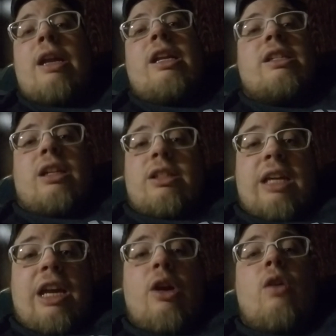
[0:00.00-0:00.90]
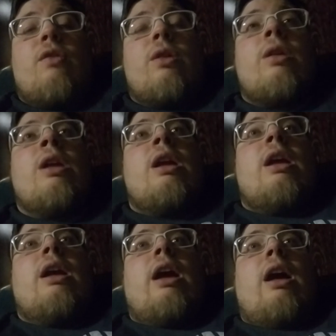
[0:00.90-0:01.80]
he's going to take over
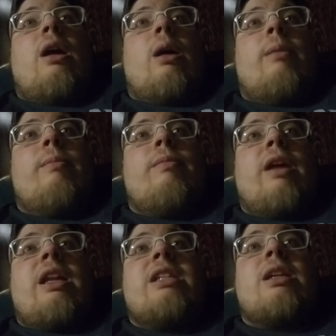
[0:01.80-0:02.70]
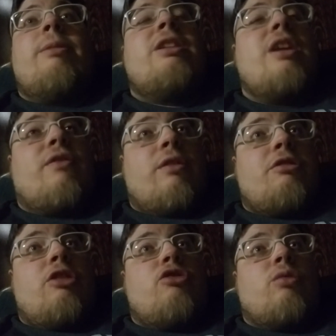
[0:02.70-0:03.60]
um, and he's going to be
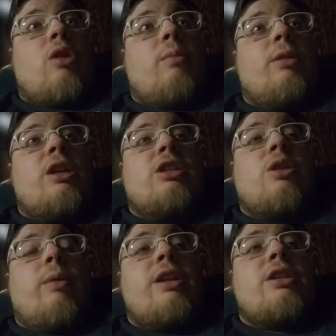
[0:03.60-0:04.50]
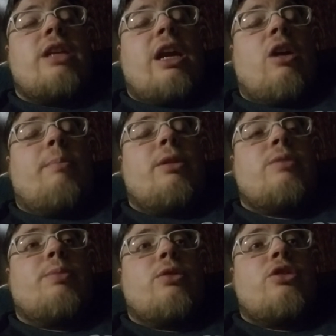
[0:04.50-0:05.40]
different than Jerome, but he's going to take up
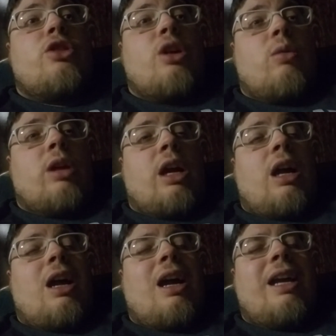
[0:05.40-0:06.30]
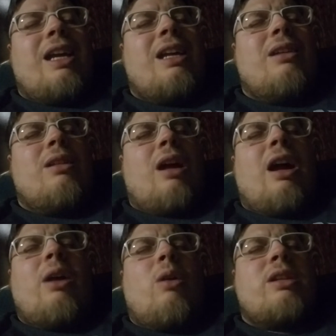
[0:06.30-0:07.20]
his persona. I
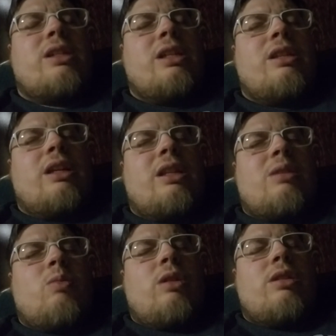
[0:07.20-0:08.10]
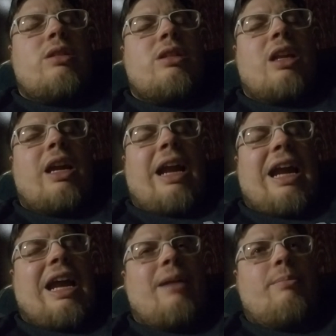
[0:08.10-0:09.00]
I honestly think that's what's going to
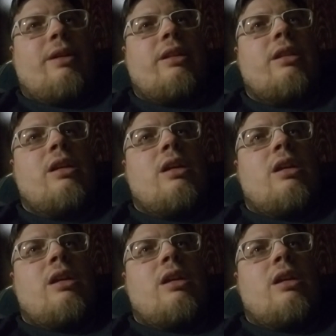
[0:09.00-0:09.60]
happen.